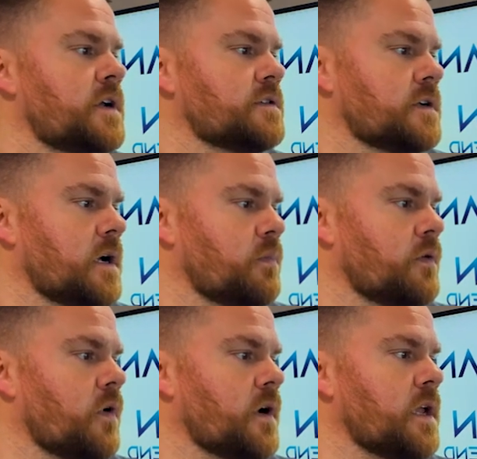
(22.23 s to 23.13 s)
here's a couple
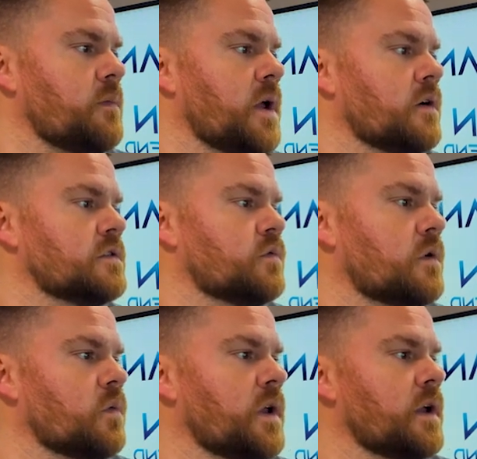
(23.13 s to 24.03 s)
of our emails
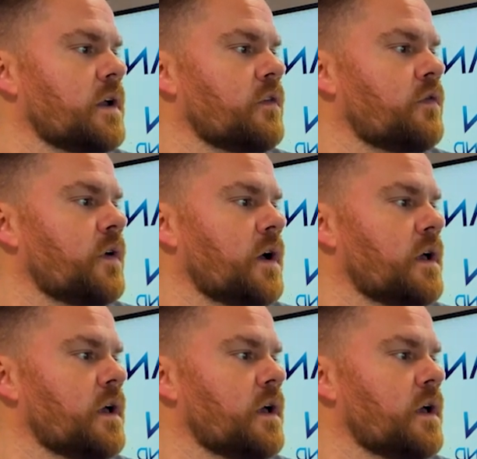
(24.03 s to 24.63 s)
where we have